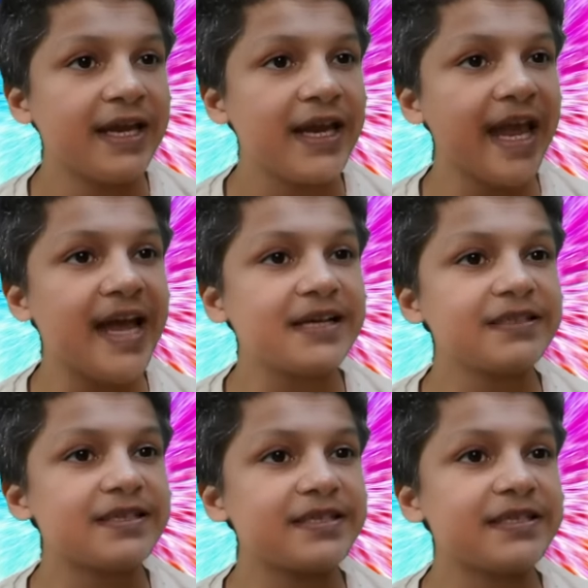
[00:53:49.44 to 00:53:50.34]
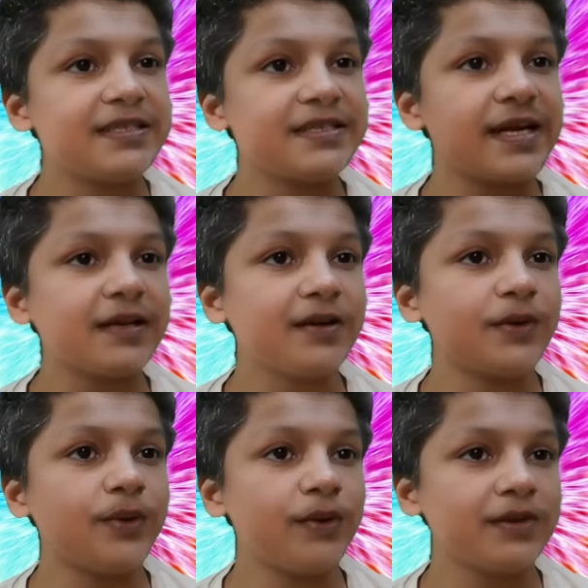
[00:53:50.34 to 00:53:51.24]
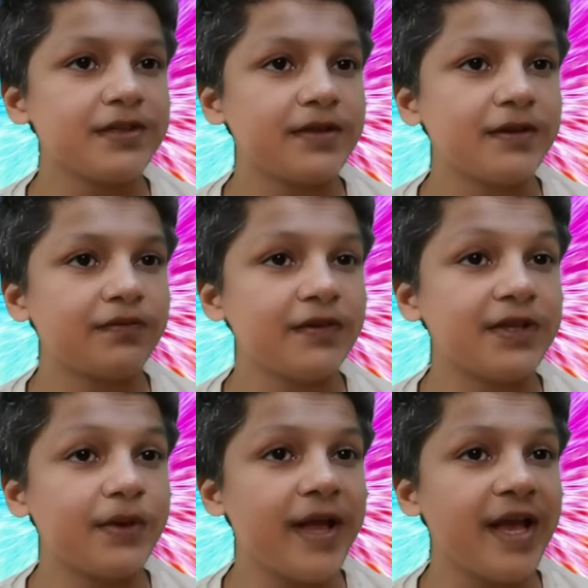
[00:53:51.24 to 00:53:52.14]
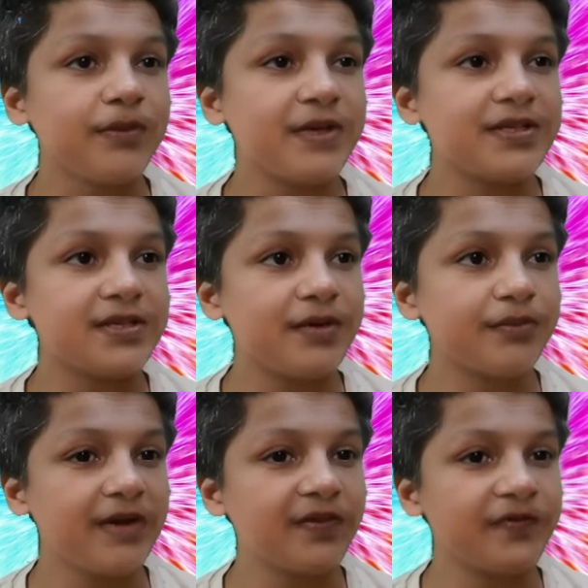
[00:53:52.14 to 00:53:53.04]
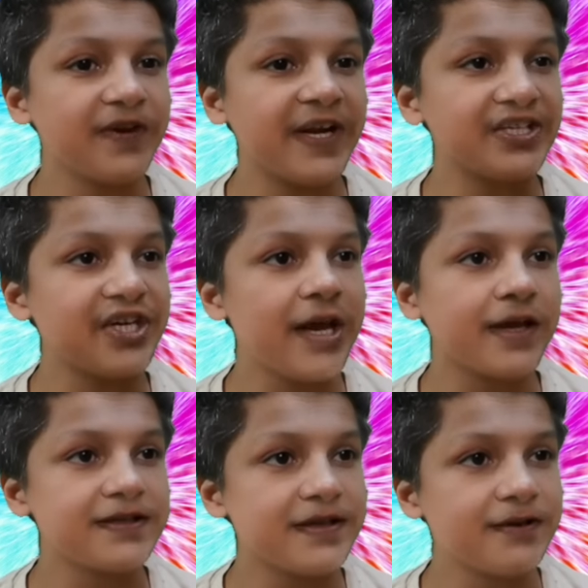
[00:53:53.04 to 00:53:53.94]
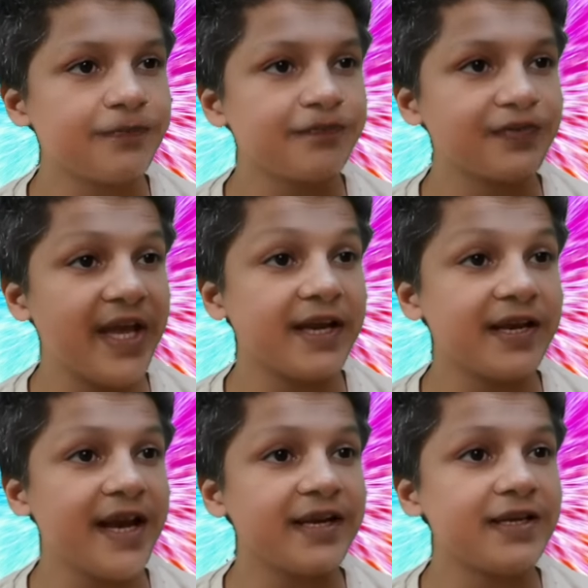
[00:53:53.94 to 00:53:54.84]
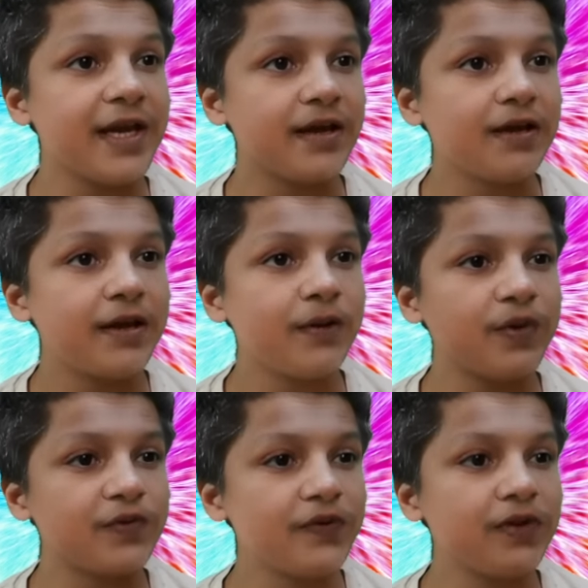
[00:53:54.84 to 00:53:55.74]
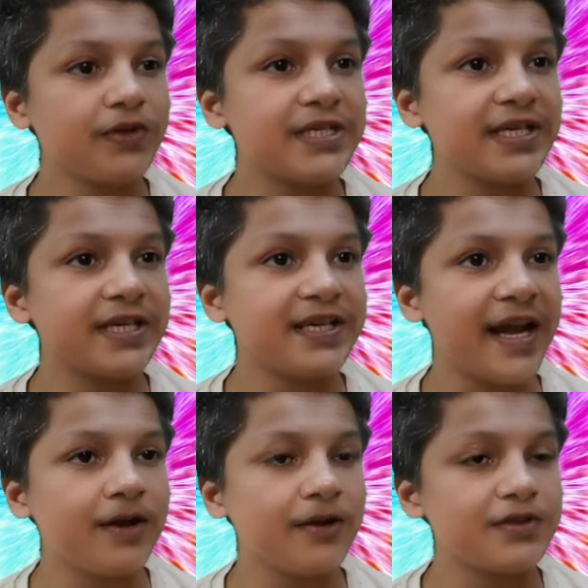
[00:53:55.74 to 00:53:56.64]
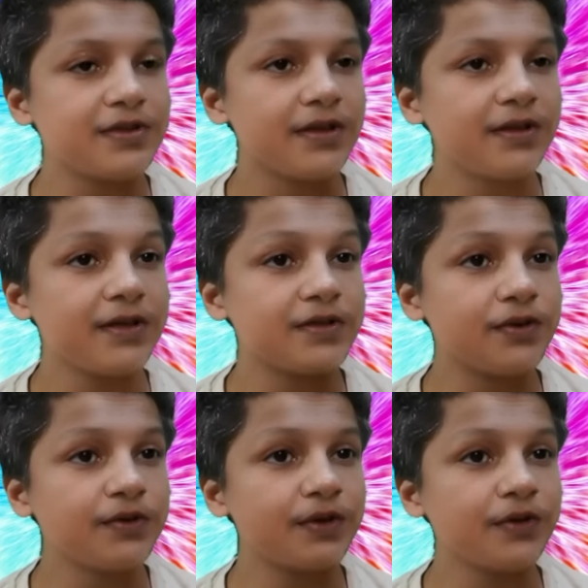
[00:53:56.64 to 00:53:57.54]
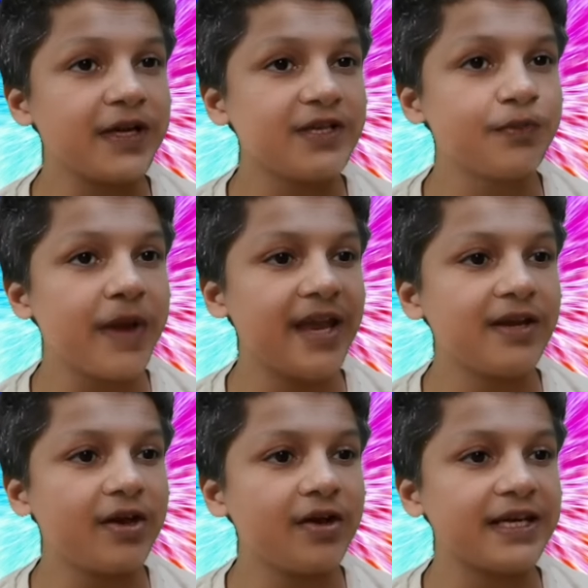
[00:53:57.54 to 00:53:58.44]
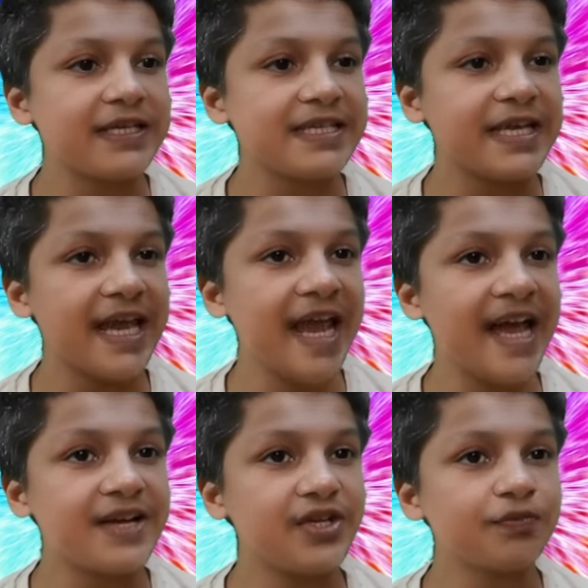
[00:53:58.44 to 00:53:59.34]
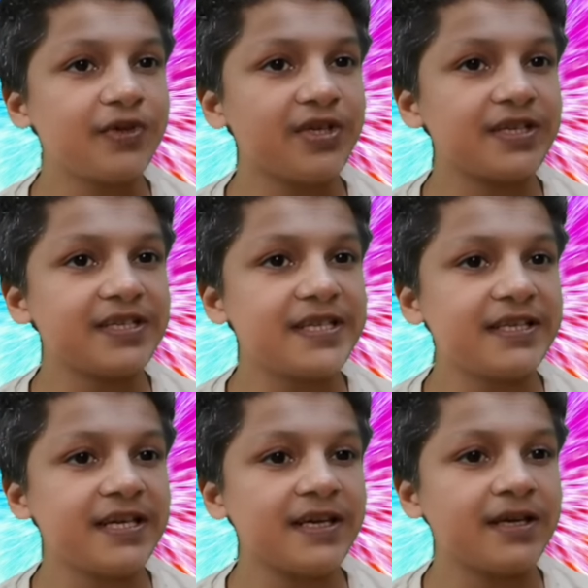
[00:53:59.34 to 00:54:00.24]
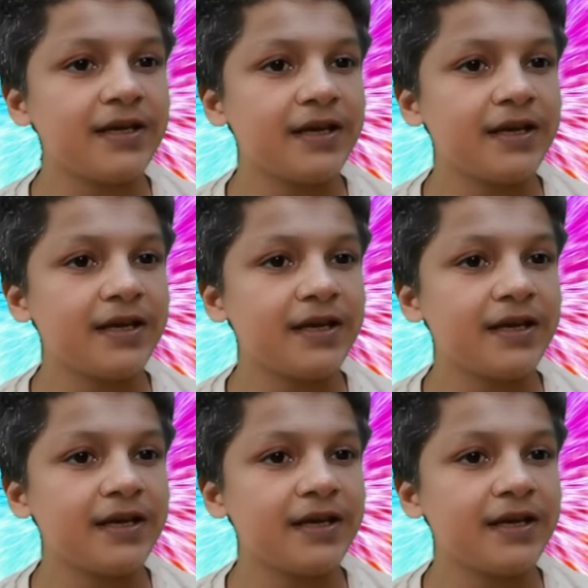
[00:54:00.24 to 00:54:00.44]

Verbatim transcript: had struck gold with their blockbuster mummy franchise and an idea was floating around the studio to expand on its Egyptian setting